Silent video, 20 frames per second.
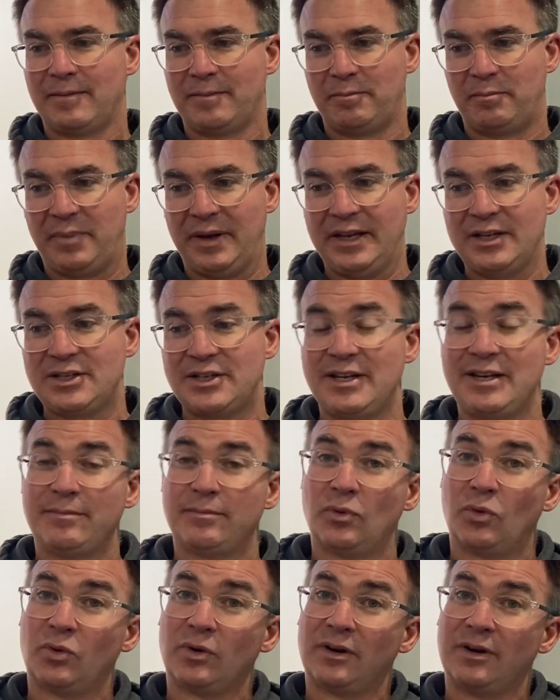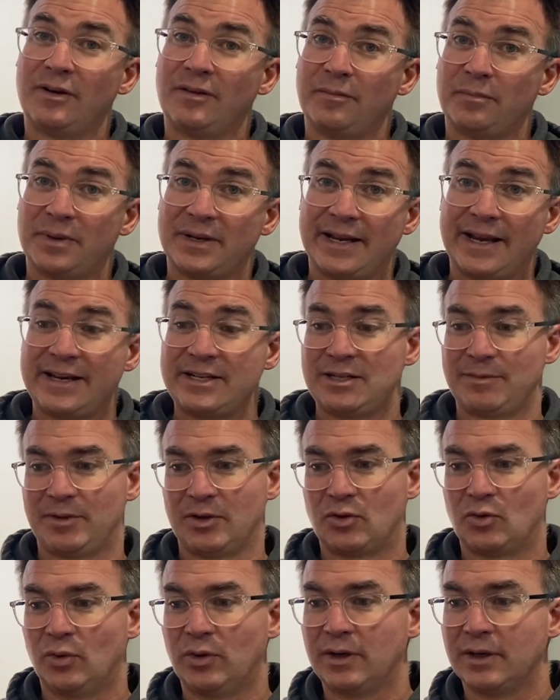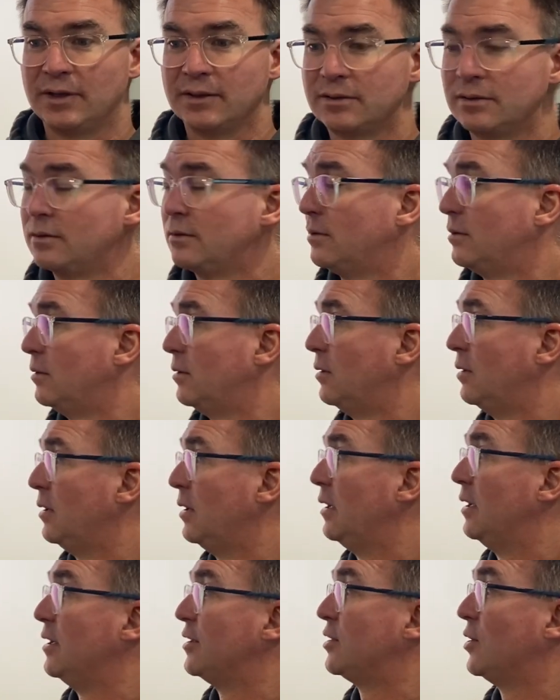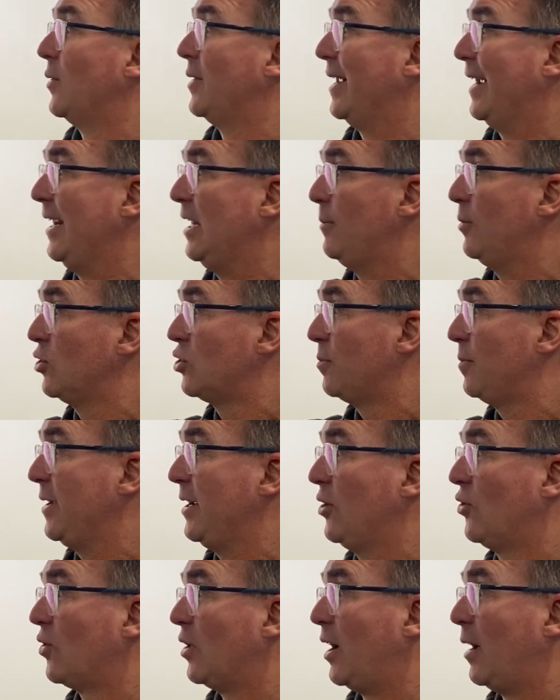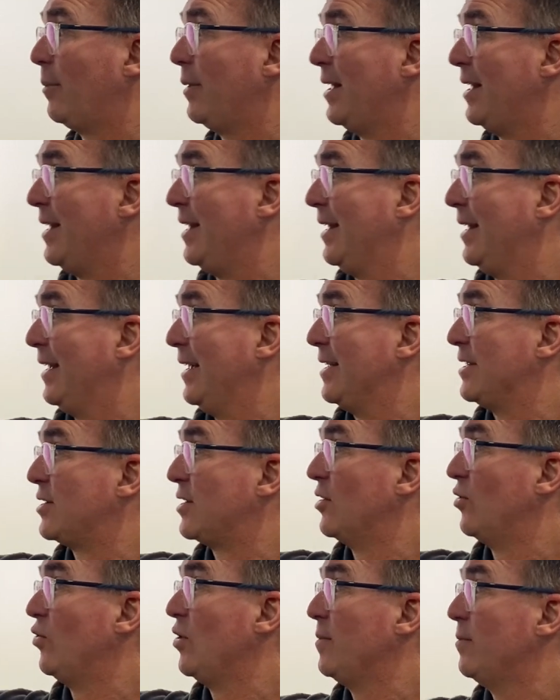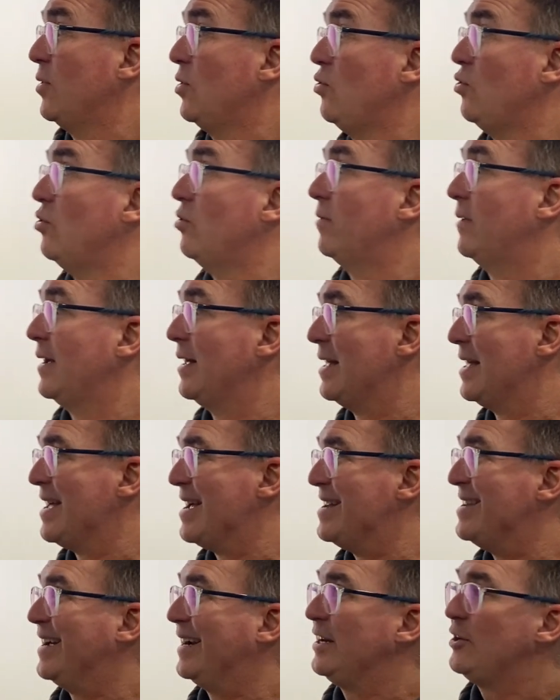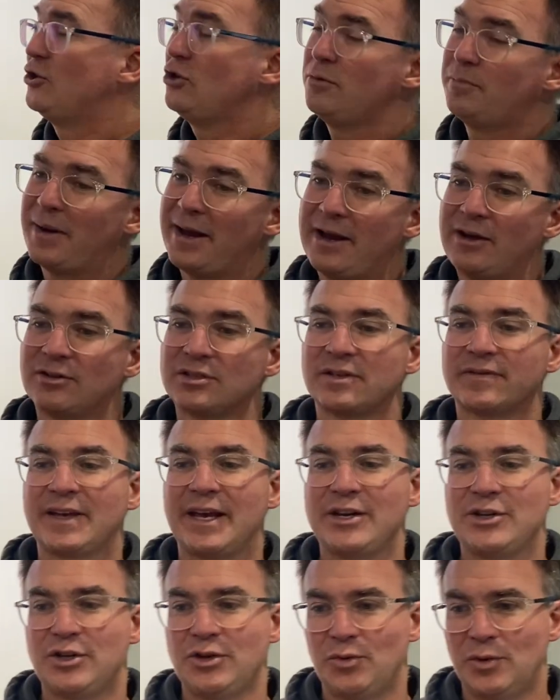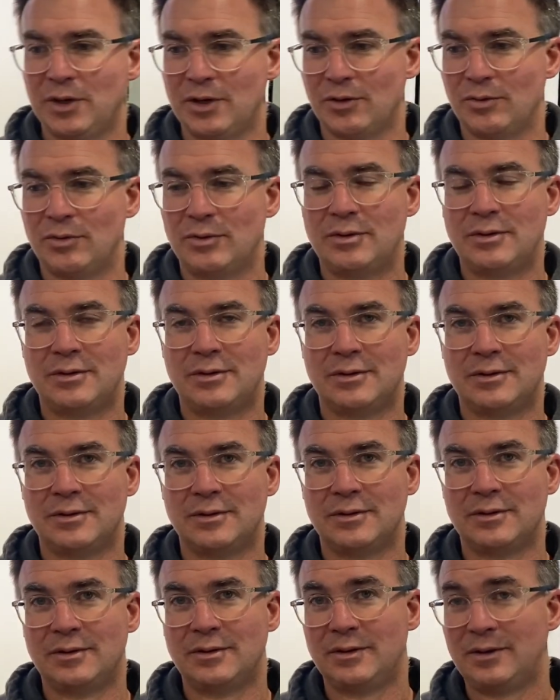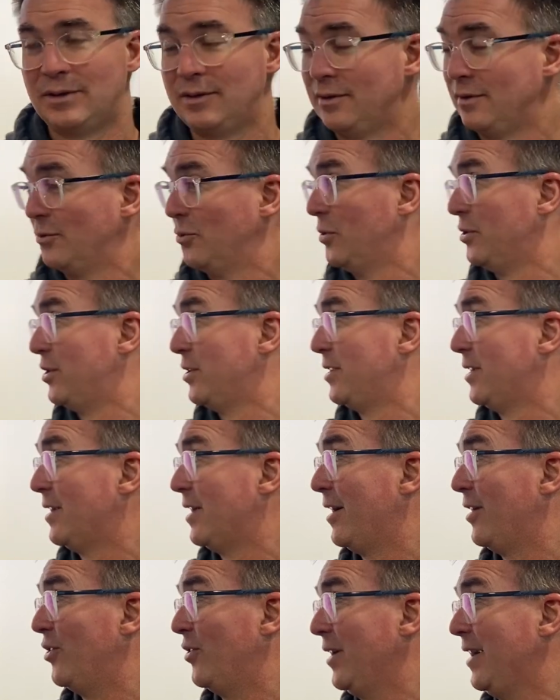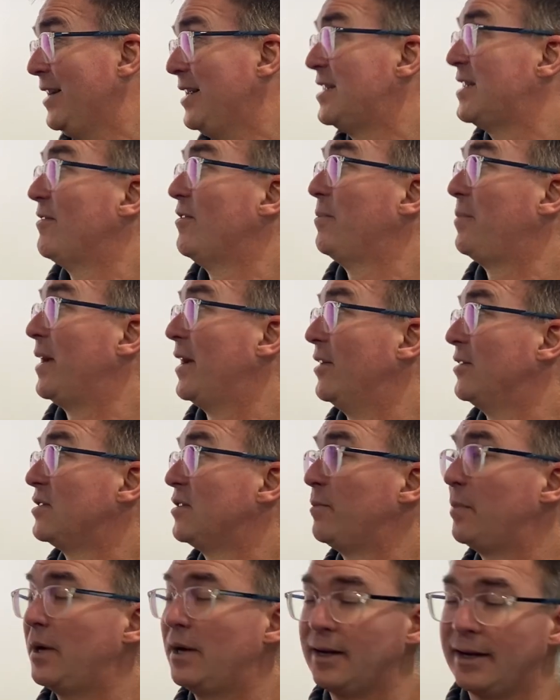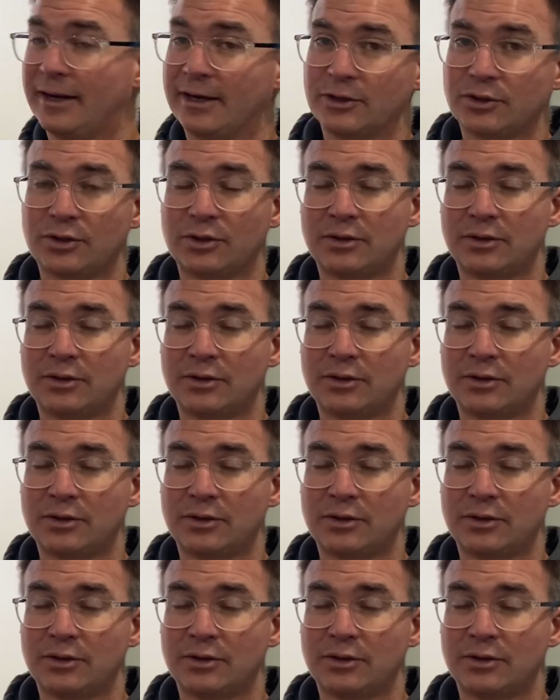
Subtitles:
Beans need more potassium than corn does. So an 80 bushel bean crop is going to remove 92 pounds of K2O, which is in 187 pounds of potash.